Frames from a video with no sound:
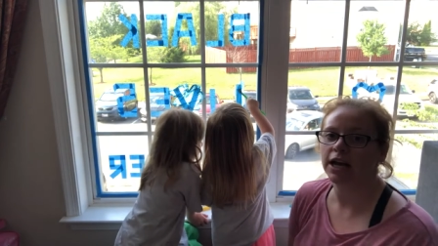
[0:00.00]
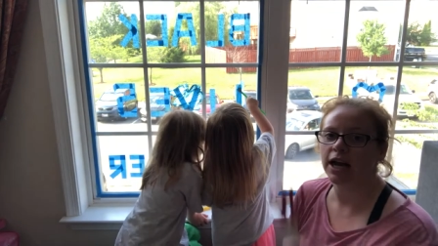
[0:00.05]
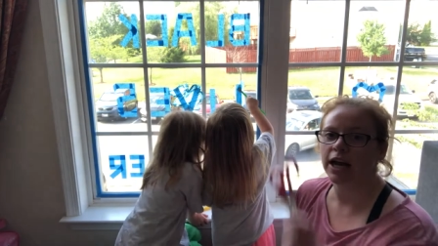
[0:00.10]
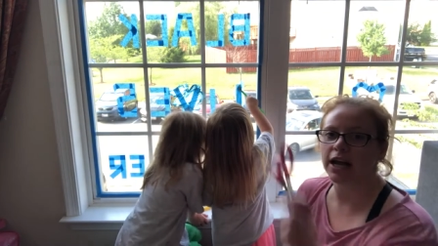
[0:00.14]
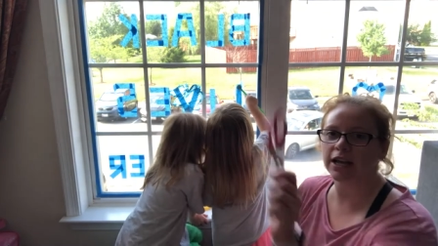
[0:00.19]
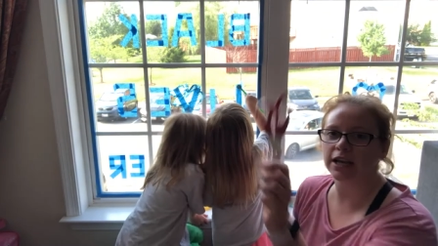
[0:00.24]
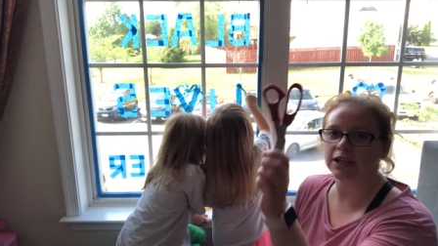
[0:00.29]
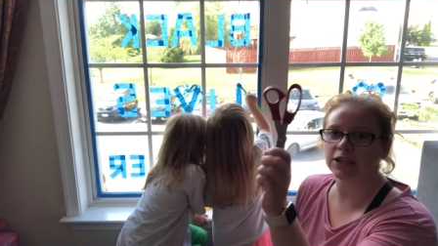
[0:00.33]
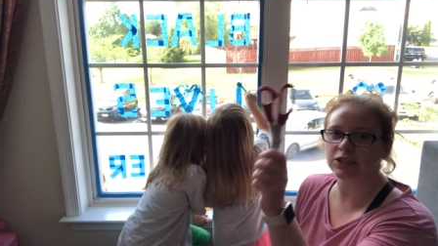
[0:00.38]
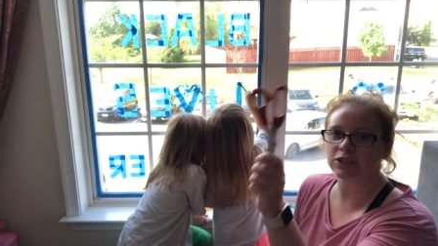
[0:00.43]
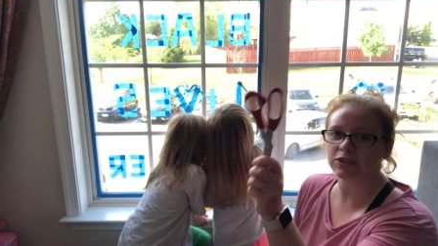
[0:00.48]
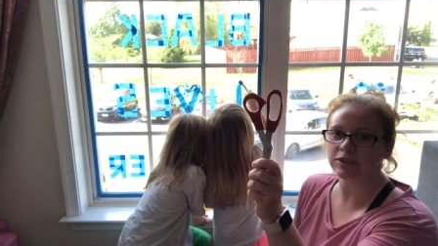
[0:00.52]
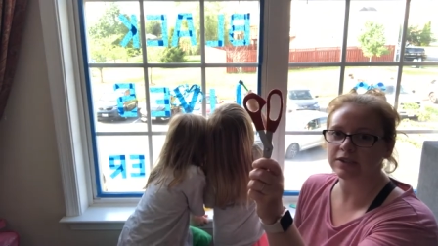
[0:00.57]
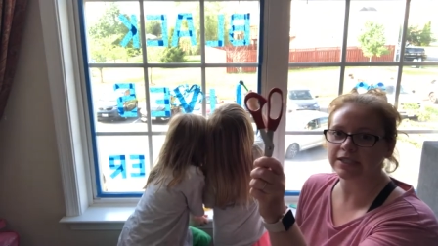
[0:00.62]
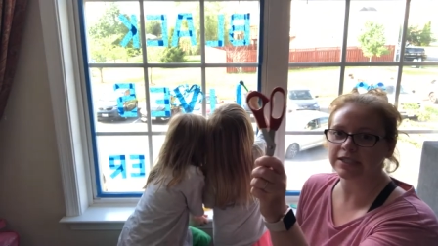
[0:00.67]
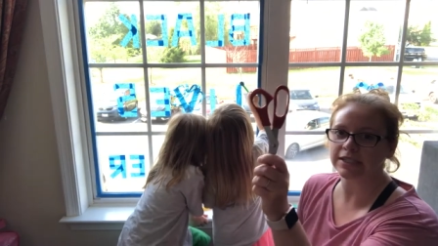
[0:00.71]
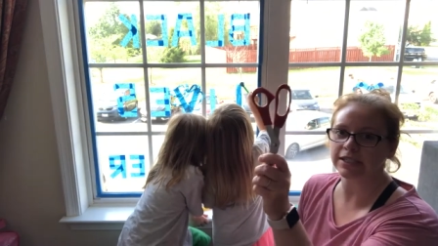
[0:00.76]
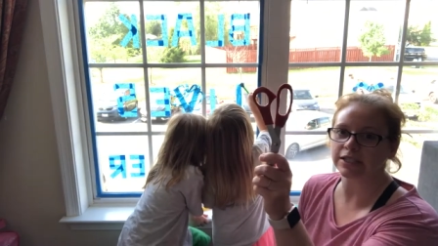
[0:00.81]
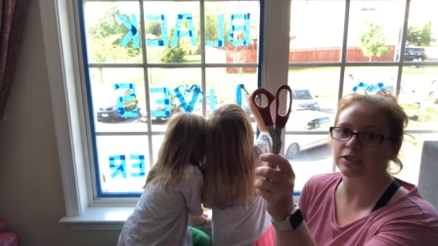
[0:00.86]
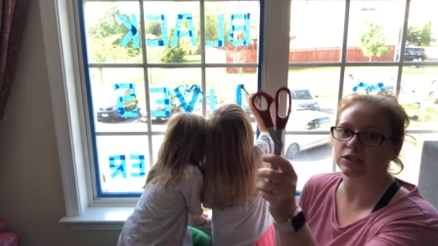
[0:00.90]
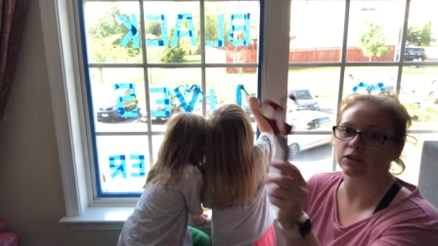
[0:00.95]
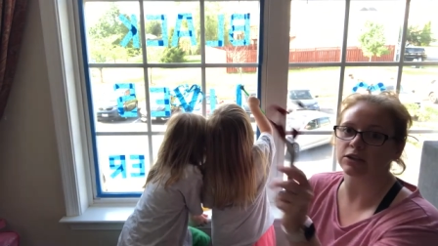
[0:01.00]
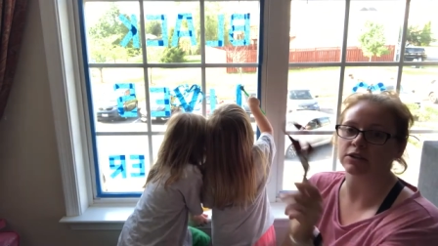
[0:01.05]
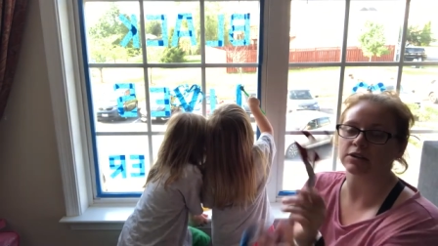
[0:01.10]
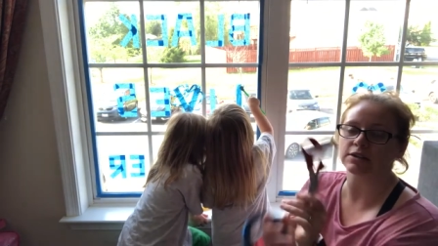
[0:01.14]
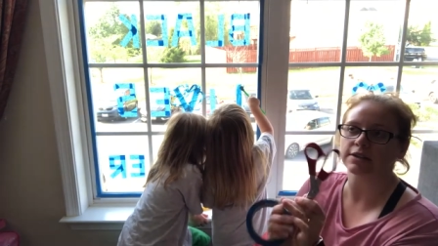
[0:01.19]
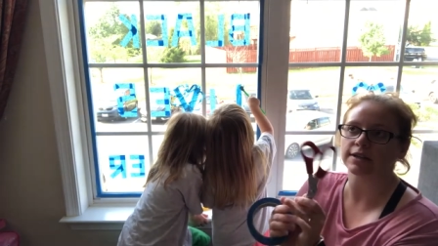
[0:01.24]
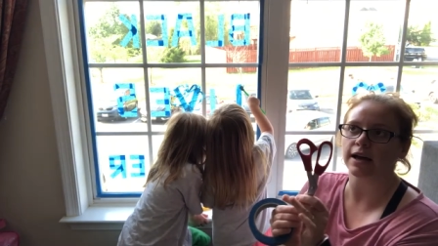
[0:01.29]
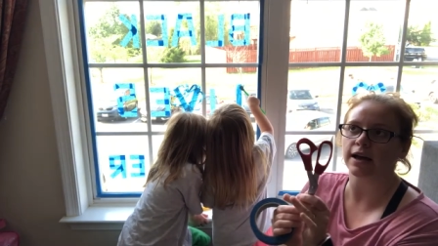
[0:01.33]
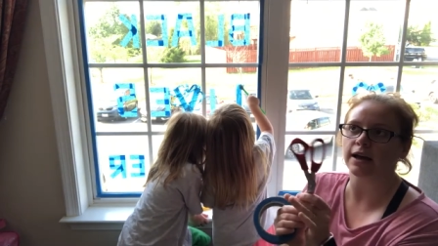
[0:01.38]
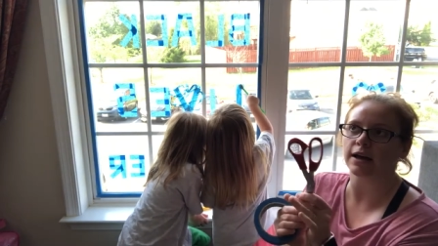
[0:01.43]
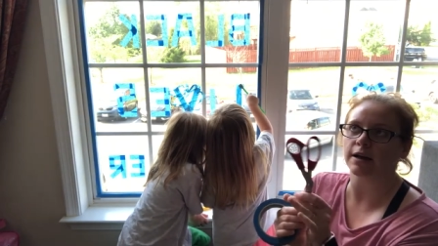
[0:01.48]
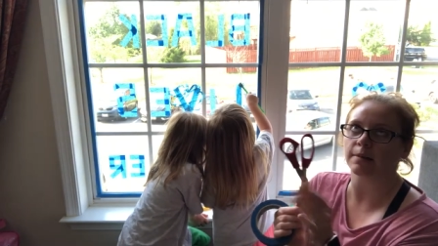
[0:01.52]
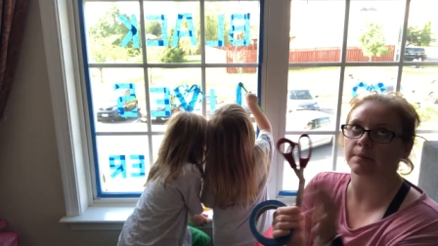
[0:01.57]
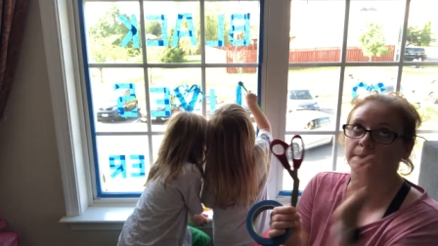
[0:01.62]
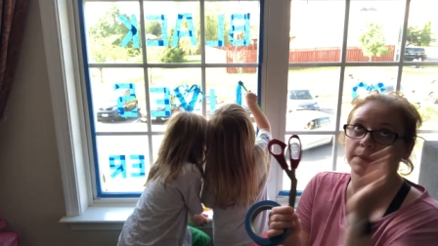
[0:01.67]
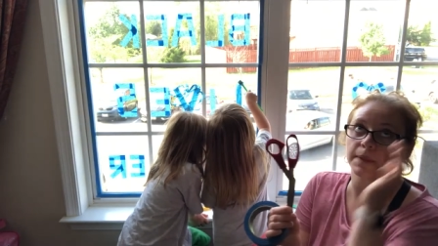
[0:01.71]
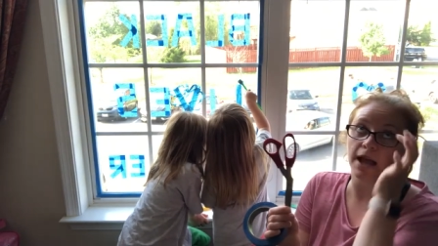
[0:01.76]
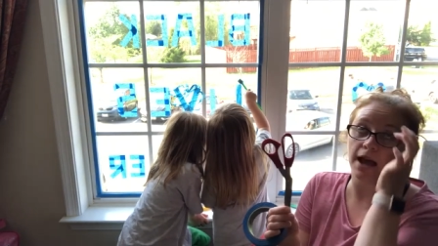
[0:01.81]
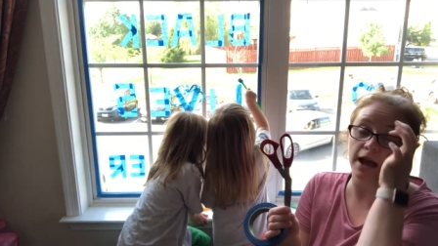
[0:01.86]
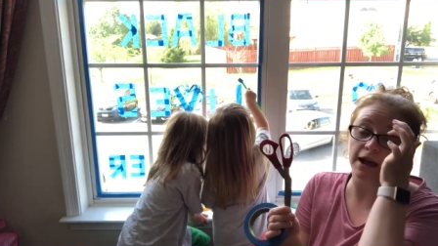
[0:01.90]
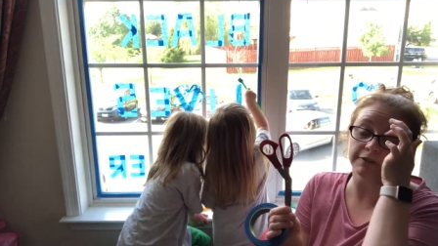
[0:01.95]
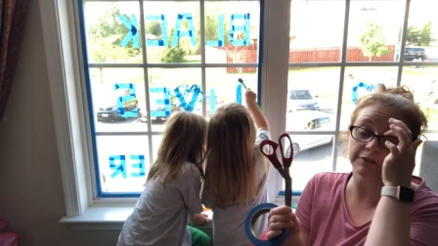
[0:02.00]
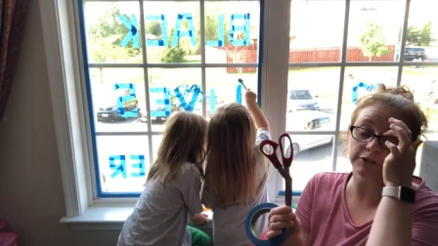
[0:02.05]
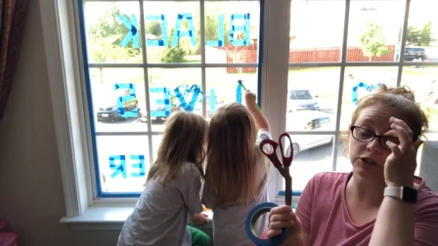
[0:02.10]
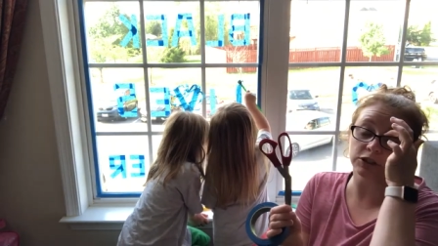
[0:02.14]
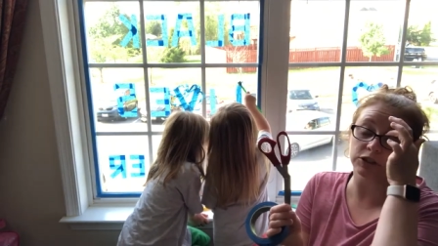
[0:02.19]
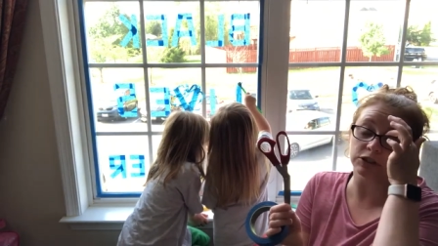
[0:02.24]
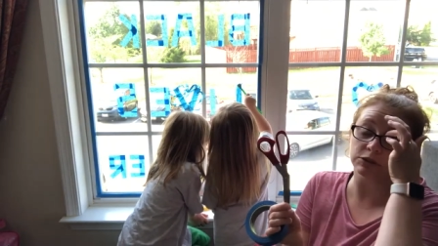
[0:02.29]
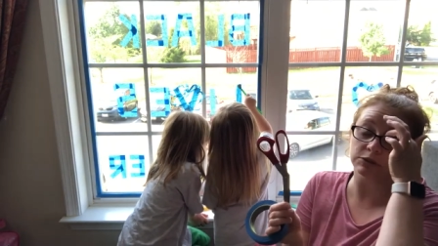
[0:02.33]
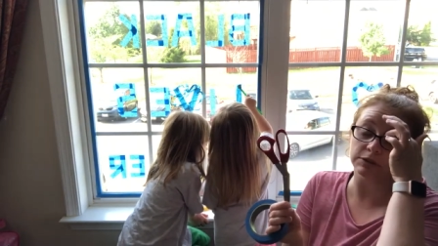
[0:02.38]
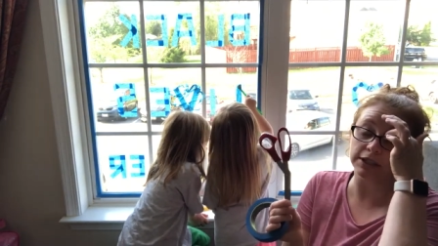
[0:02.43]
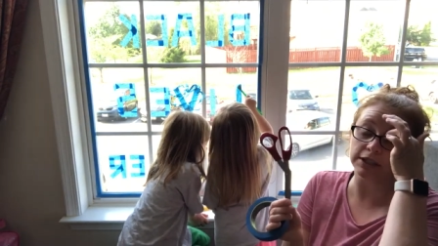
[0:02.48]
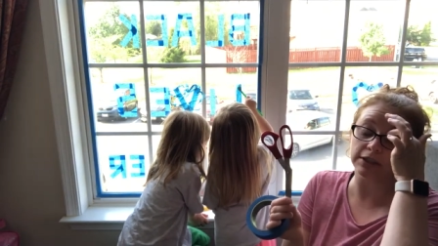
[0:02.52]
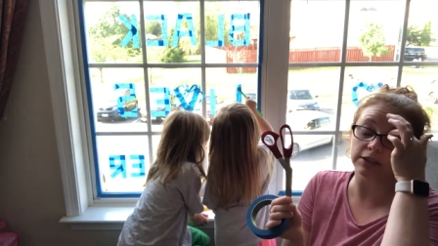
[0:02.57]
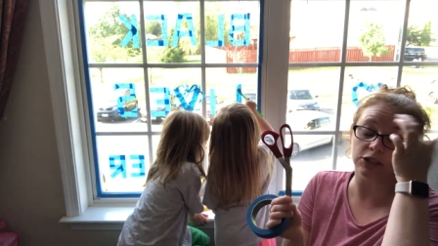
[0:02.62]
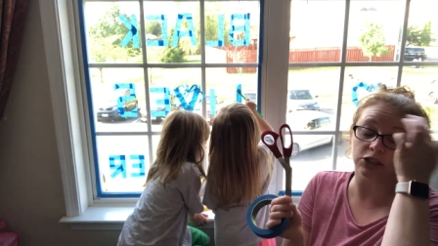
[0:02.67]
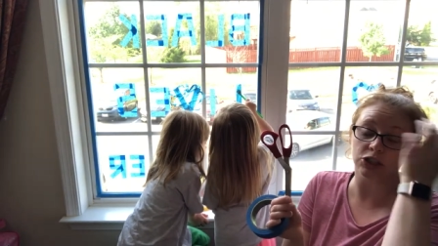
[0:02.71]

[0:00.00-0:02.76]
and I use scissors. Um, after doing the